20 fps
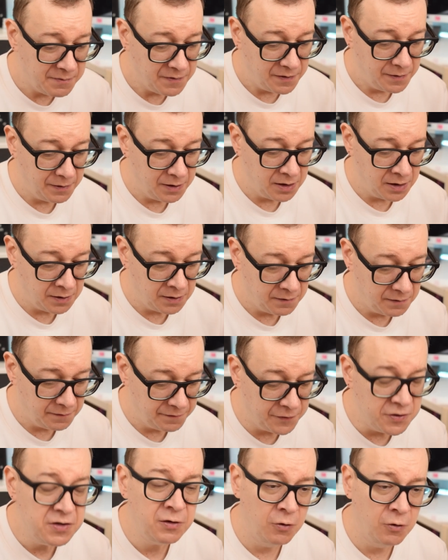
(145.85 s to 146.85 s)
Uh,
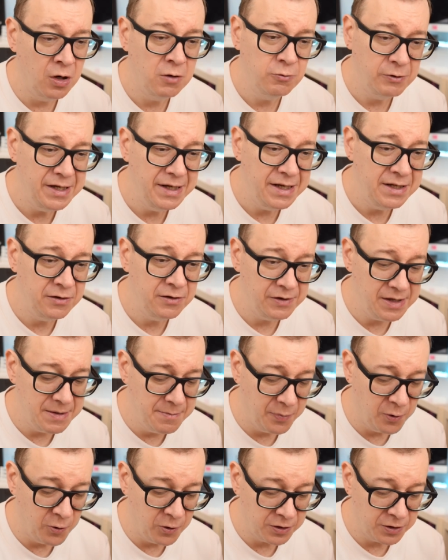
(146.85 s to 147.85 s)
first of all, we need to
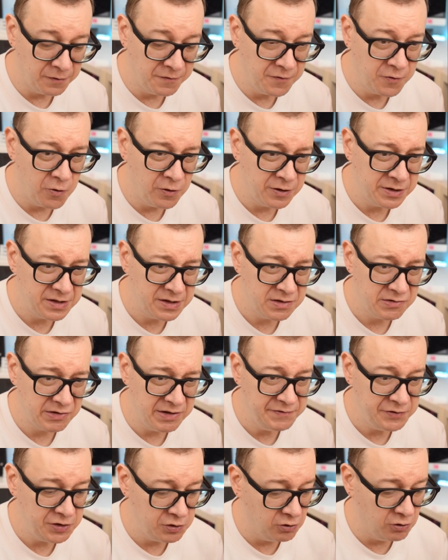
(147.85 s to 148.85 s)
import, of course,
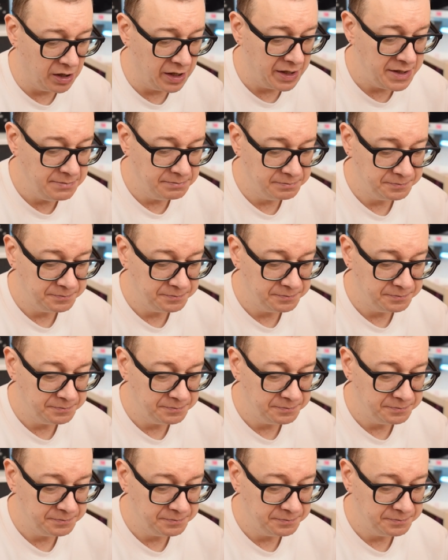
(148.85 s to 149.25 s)
SwiftUI.